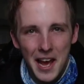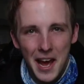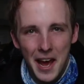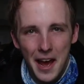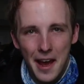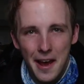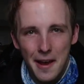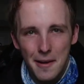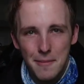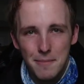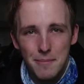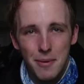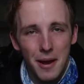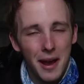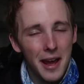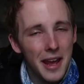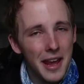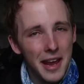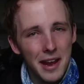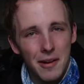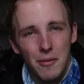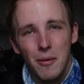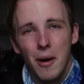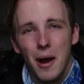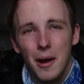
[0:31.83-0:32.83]
Um, but
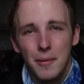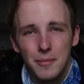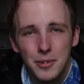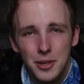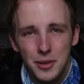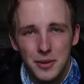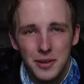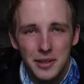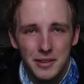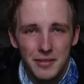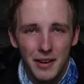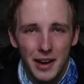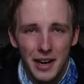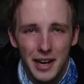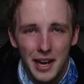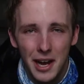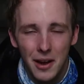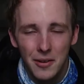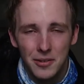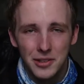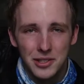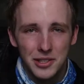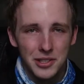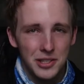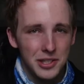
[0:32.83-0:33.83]
here what I'm doing right
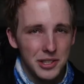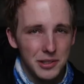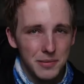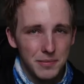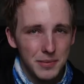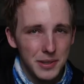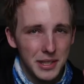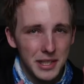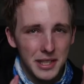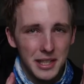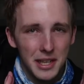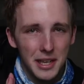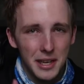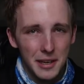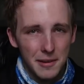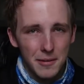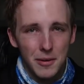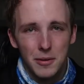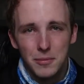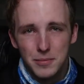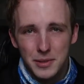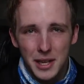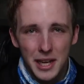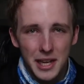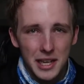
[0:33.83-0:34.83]
now is just to be uh,
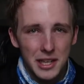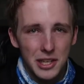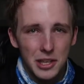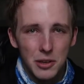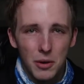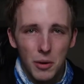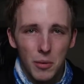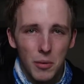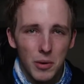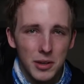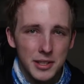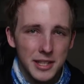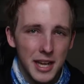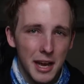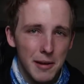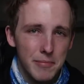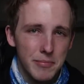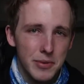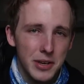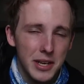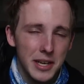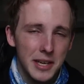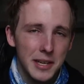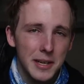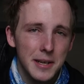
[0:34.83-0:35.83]
updating you on what's
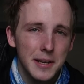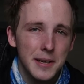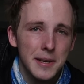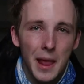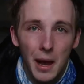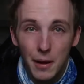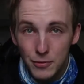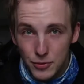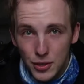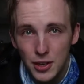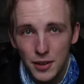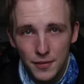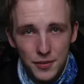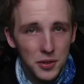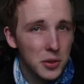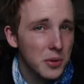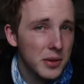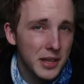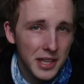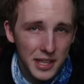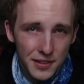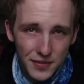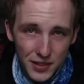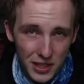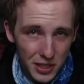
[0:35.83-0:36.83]
happening. Now I've done a few
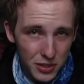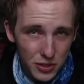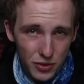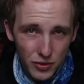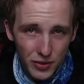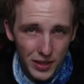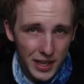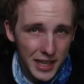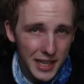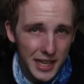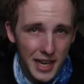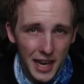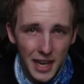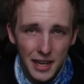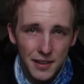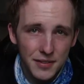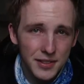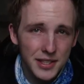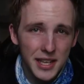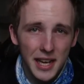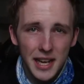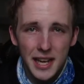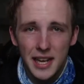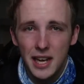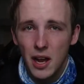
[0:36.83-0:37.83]
of these videos already kind of
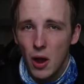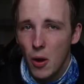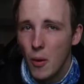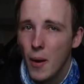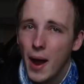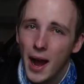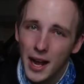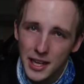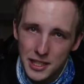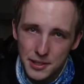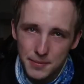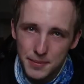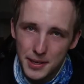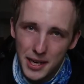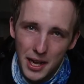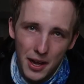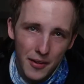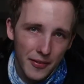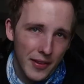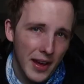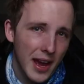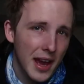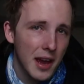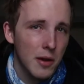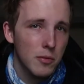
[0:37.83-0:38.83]
saying, oh it hasn't been
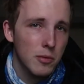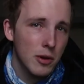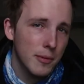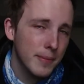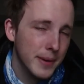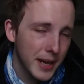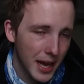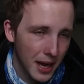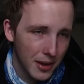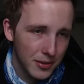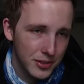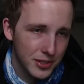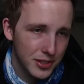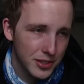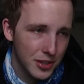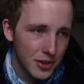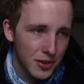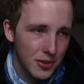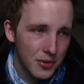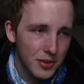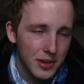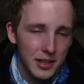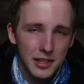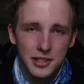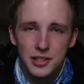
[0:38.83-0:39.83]
out there, it will be out
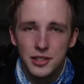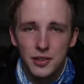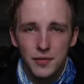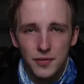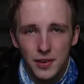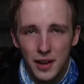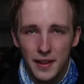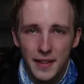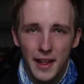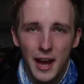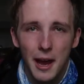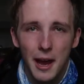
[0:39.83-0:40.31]
soon and stuff like